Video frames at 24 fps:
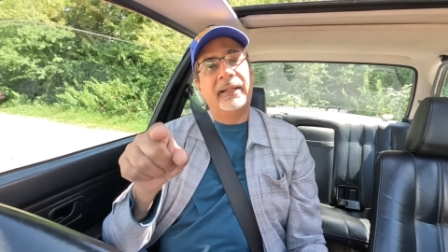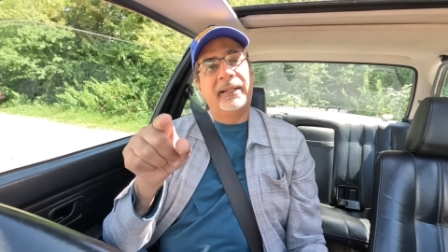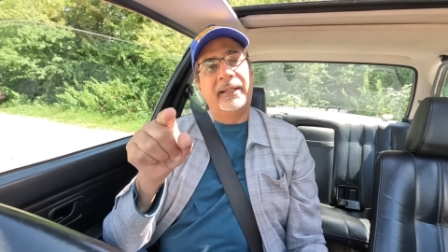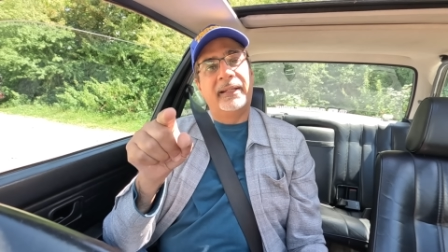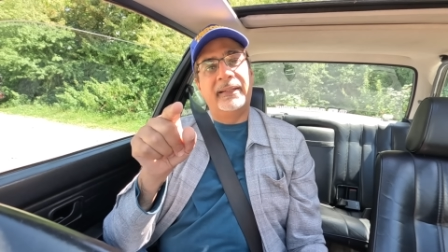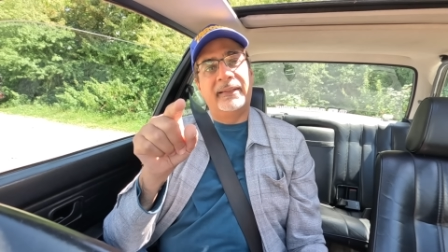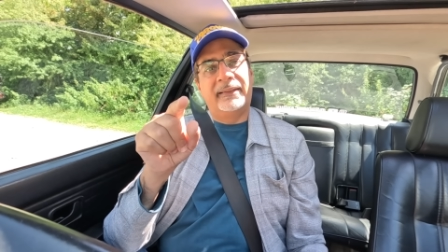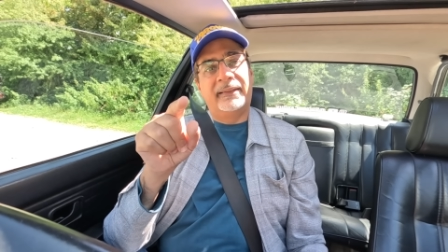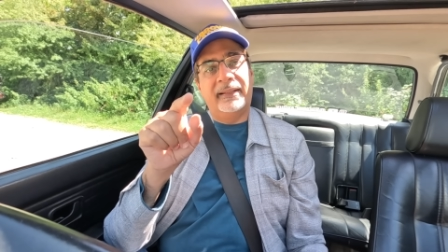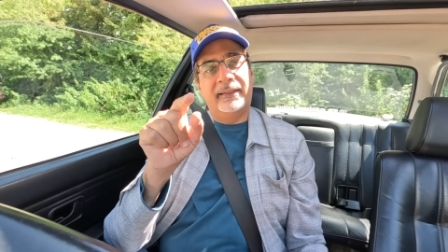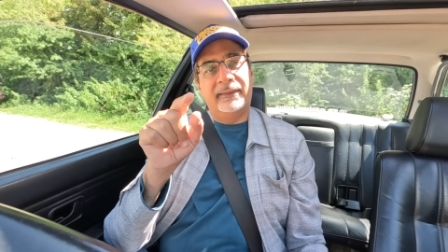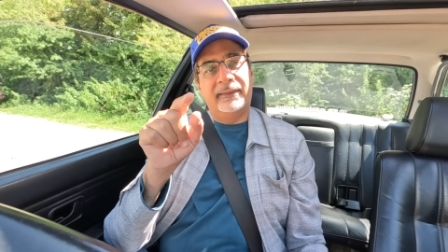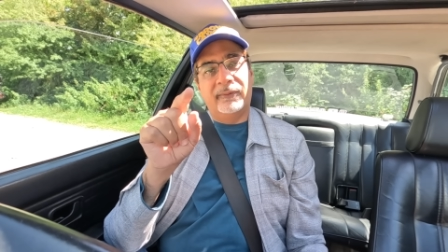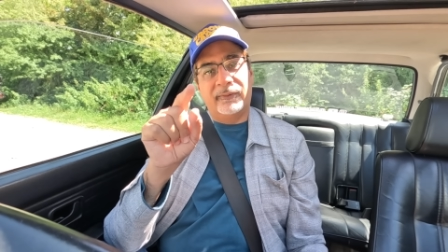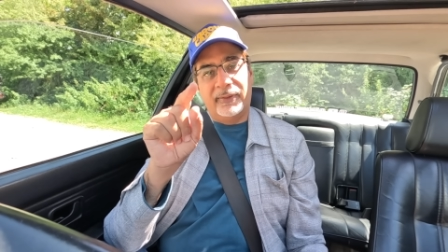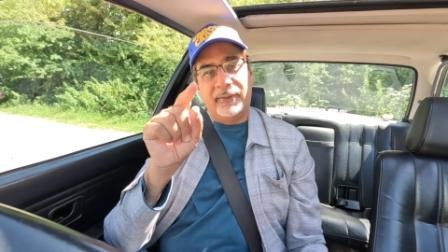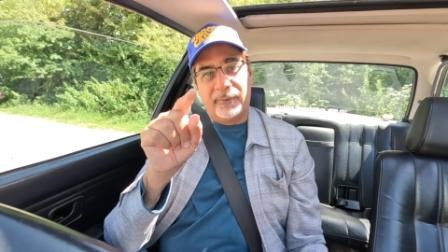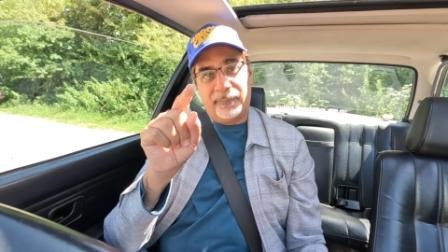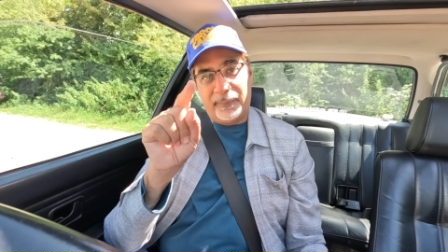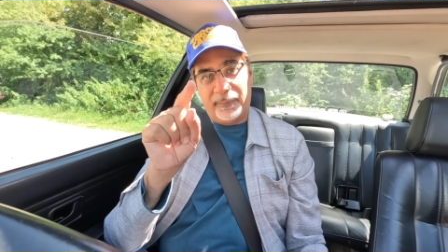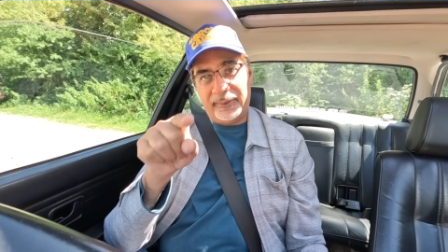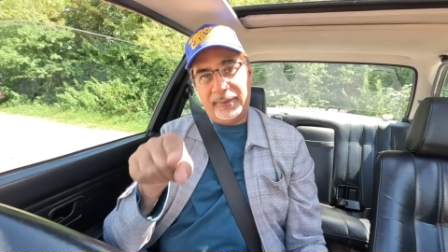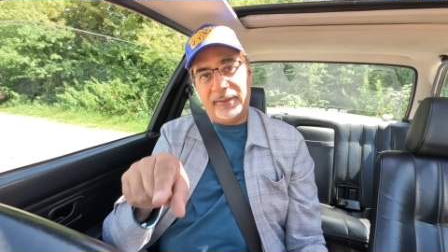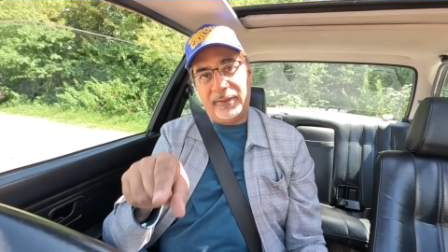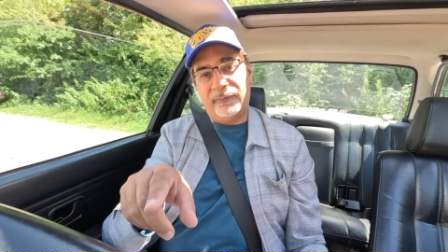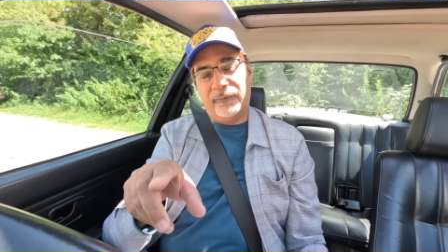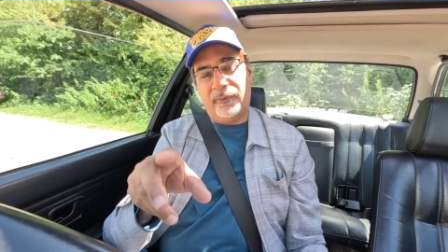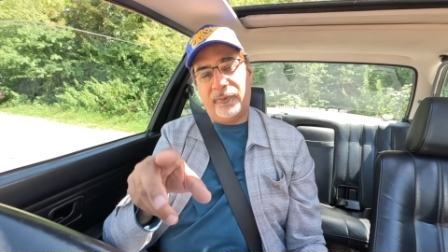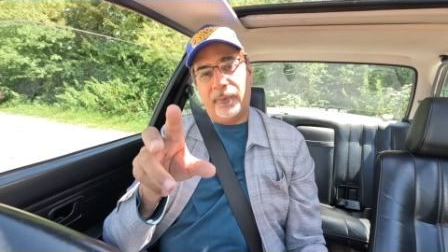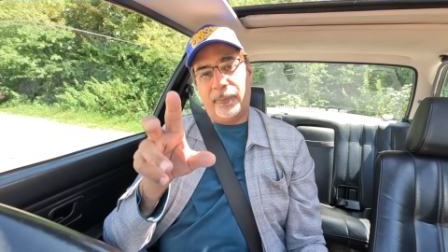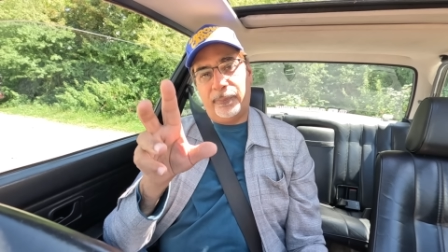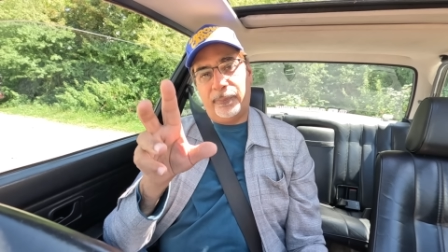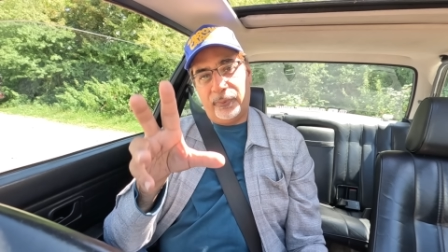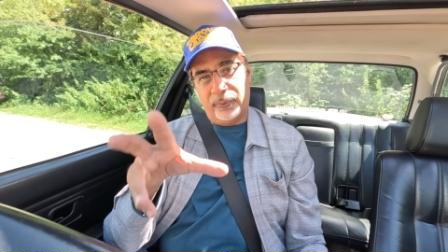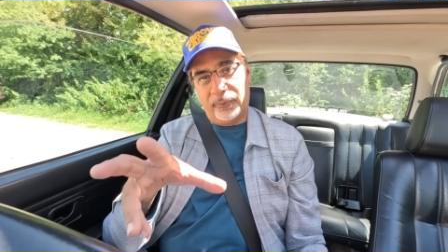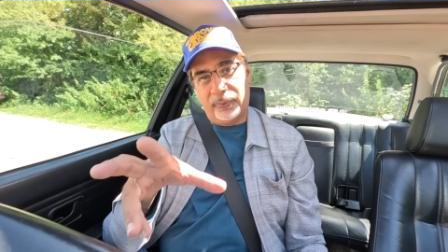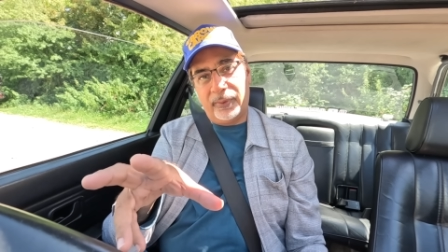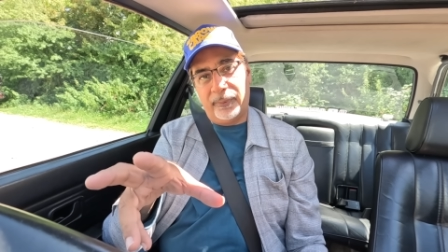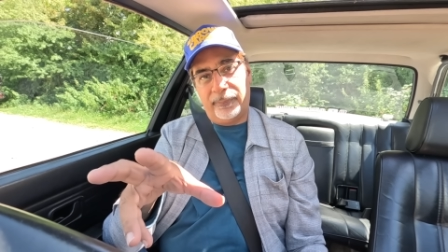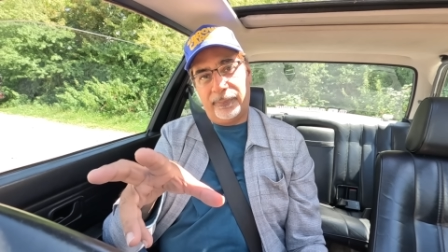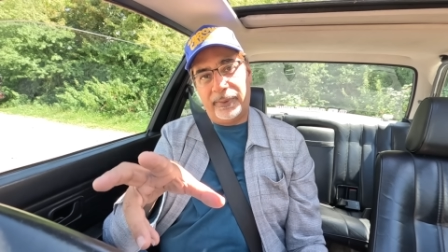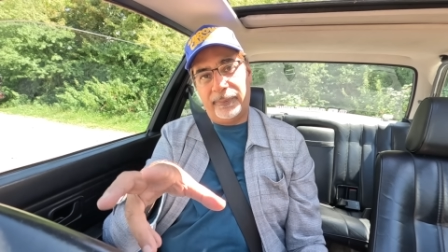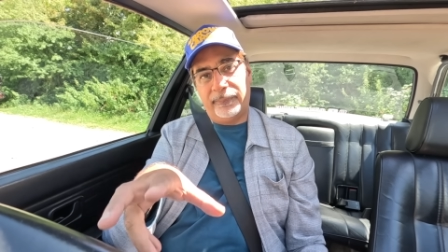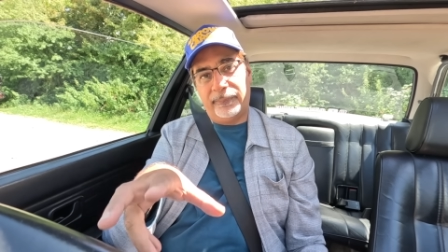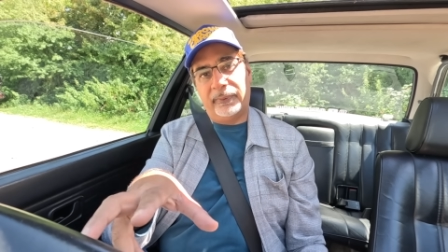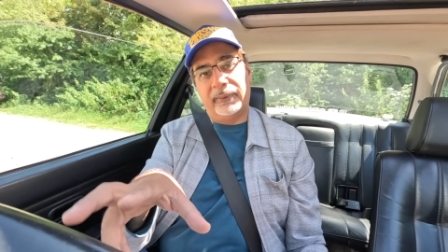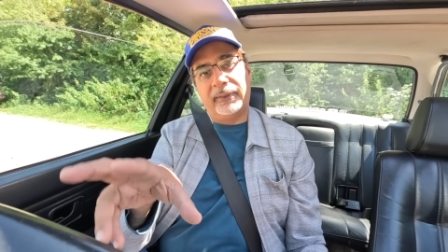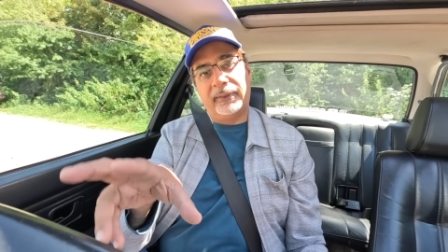is that especially for poorer
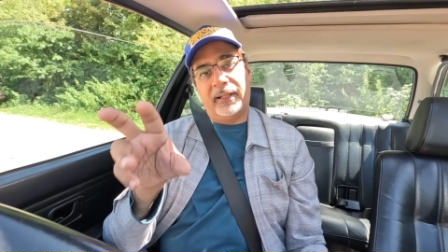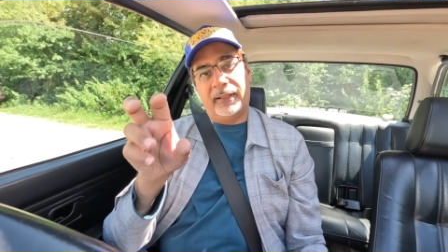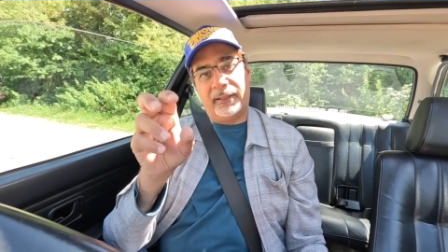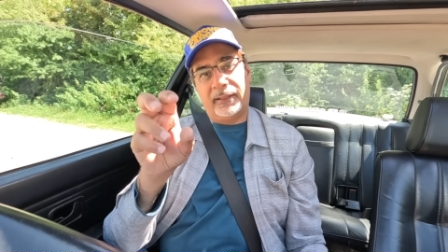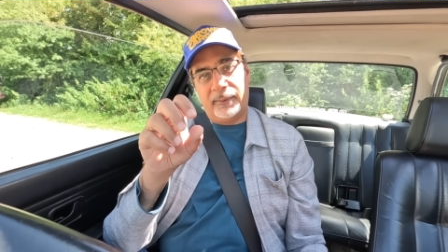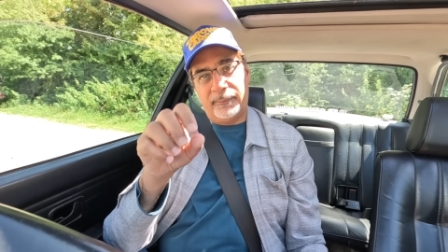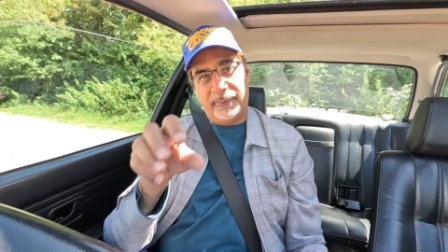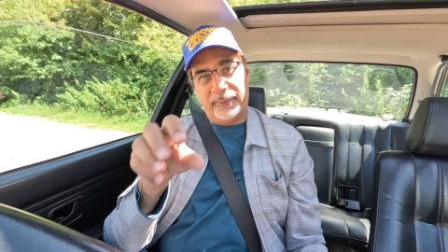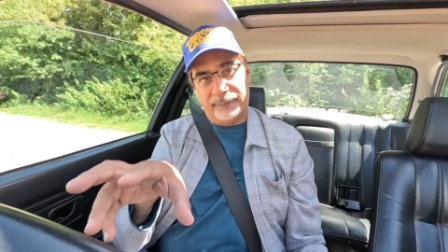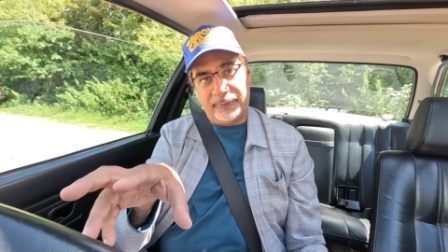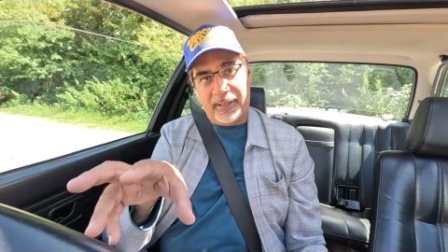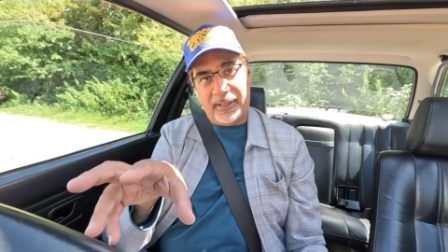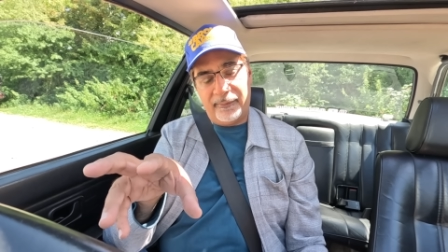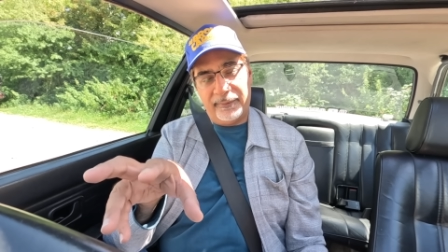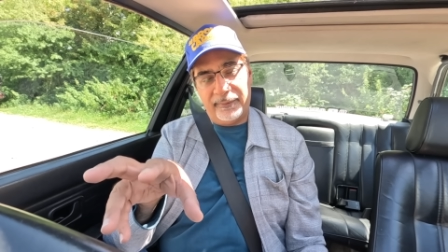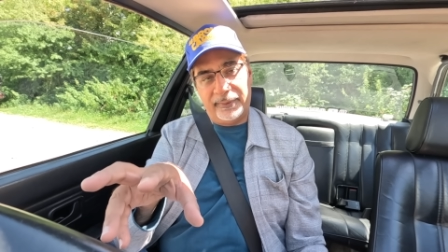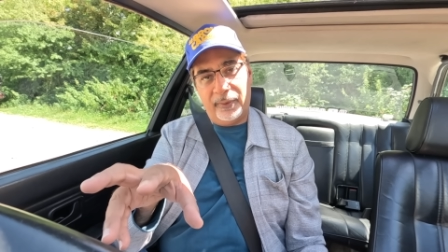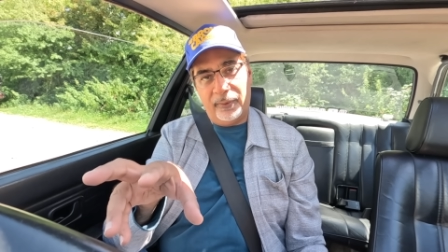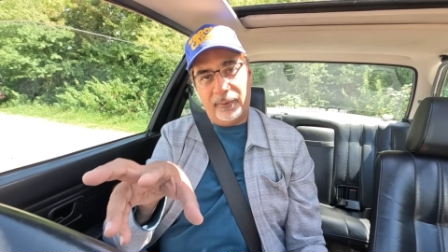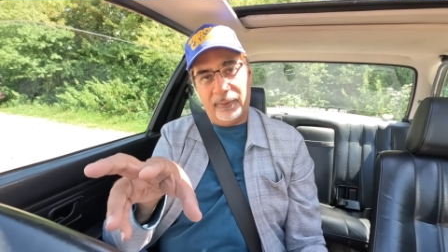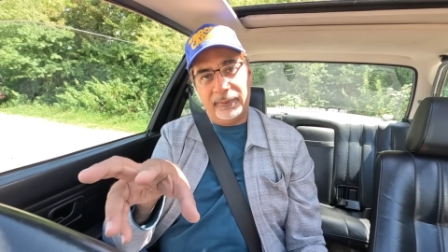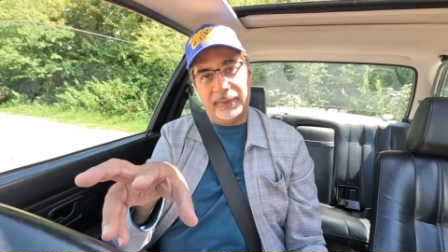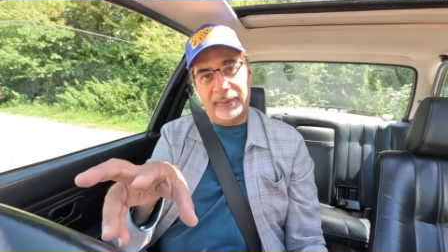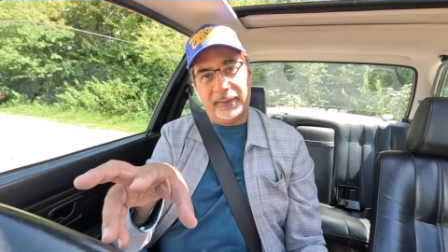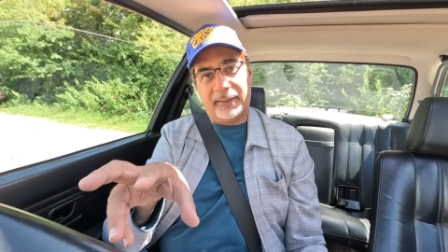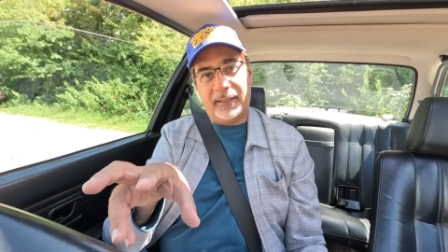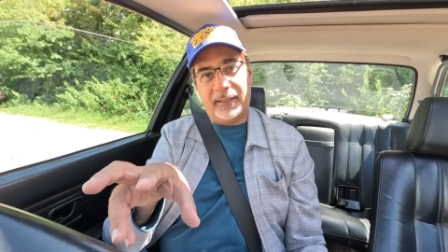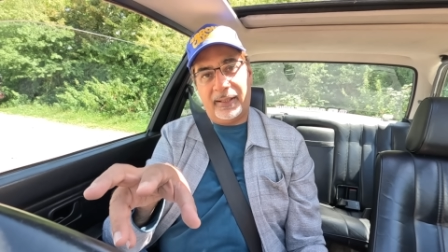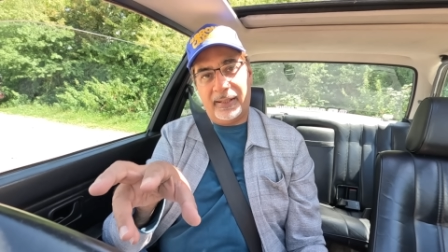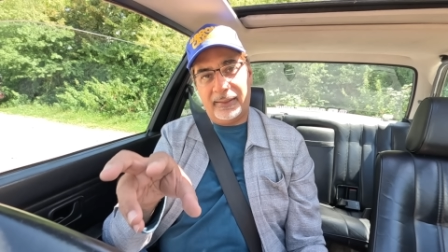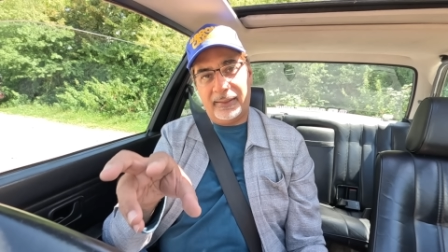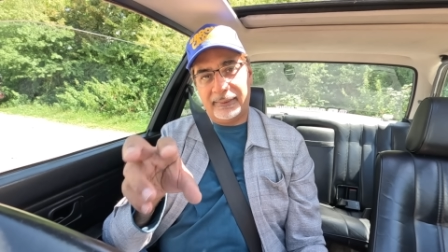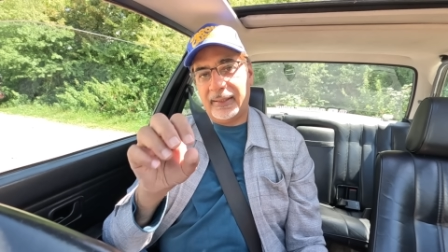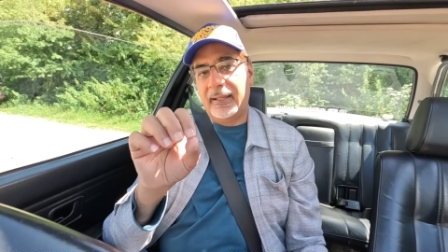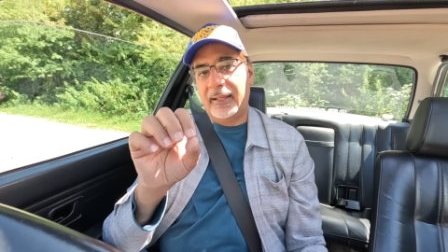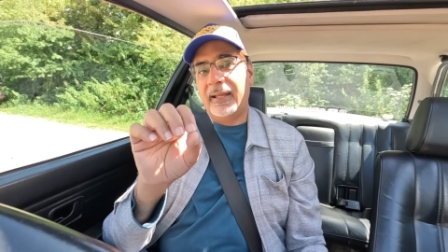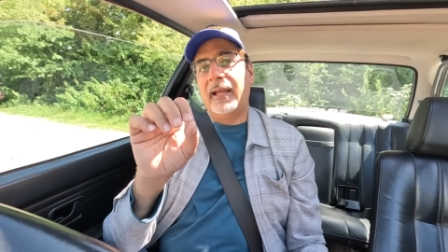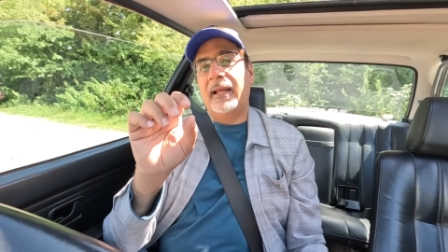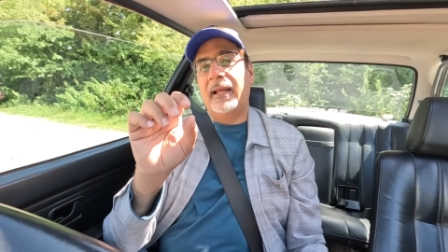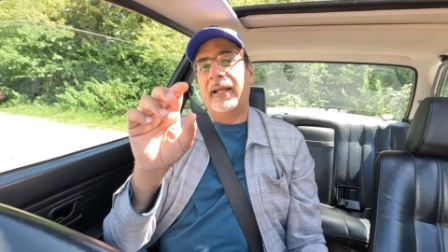people that are going to be driving older cars